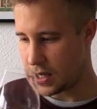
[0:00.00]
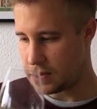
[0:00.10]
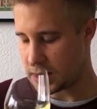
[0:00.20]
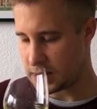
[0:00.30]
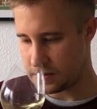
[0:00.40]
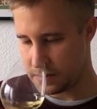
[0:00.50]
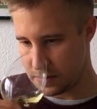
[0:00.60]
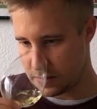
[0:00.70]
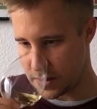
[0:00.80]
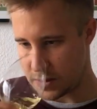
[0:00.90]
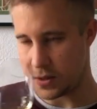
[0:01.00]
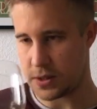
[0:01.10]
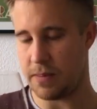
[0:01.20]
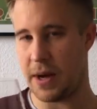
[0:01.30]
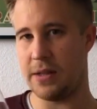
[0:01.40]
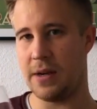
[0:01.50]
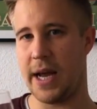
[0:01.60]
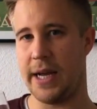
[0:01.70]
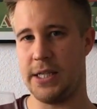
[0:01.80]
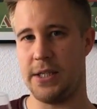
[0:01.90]
but also some
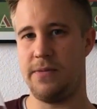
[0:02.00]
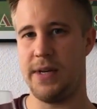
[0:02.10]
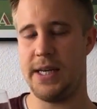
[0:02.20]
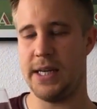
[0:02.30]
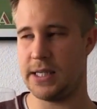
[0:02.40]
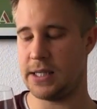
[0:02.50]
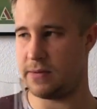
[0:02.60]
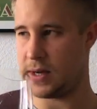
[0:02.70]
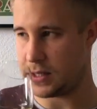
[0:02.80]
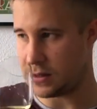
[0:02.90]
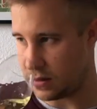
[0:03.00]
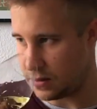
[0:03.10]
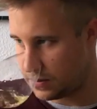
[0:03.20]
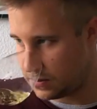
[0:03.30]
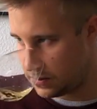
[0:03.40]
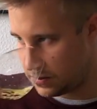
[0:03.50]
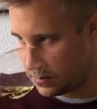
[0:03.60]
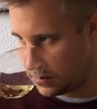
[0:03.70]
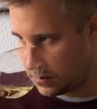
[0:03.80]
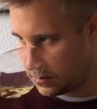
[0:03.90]
underlying sweetness as well, so
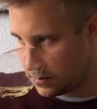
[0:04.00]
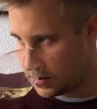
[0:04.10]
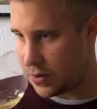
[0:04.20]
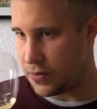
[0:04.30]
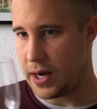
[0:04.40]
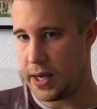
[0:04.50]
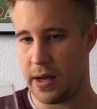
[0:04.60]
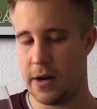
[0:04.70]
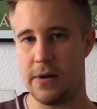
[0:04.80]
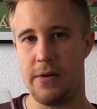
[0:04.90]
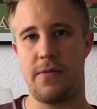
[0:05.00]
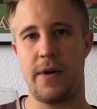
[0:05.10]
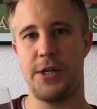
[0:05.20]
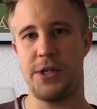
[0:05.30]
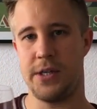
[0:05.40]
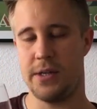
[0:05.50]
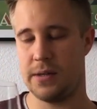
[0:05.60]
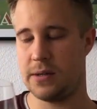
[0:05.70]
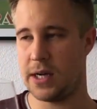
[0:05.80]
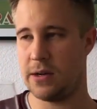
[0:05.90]
really refreshing,
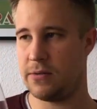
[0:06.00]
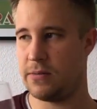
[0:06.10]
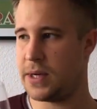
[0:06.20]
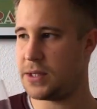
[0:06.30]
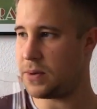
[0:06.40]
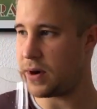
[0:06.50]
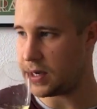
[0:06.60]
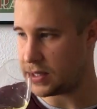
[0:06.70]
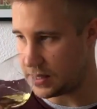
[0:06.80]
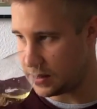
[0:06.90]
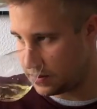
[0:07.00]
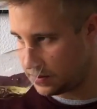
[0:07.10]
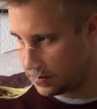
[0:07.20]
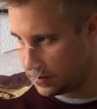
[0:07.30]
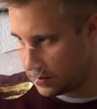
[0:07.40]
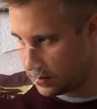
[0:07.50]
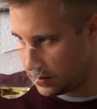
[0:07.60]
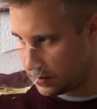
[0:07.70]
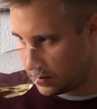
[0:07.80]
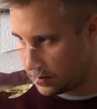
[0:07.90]
kind of mesmerizing,
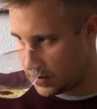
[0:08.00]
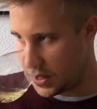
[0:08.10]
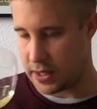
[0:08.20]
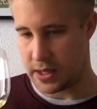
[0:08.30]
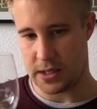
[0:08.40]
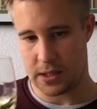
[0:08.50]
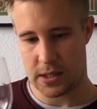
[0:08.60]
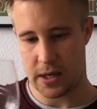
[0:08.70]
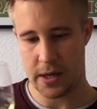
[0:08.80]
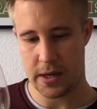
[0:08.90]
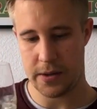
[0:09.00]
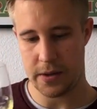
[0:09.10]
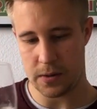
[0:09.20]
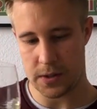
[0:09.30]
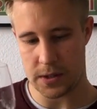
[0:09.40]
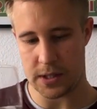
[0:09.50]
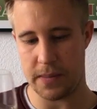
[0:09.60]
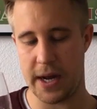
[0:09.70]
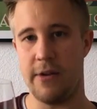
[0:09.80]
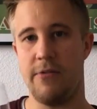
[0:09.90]
like this. Also some
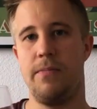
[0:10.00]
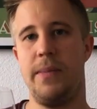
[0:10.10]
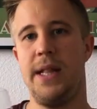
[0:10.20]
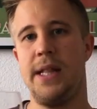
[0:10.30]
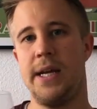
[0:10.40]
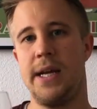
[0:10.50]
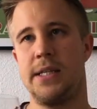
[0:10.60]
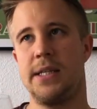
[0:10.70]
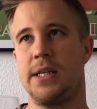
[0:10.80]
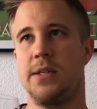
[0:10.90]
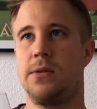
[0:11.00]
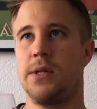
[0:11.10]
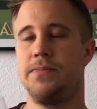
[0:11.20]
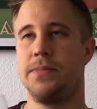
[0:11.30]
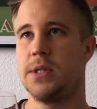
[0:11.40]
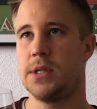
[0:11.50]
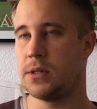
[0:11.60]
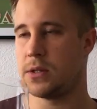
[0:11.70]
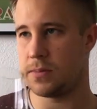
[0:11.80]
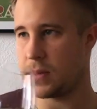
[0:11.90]
kind of mintiness next to the
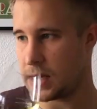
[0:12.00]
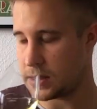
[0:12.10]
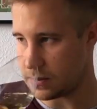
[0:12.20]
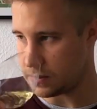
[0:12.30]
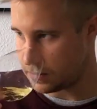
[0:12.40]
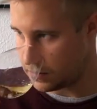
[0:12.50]
citrus blossom,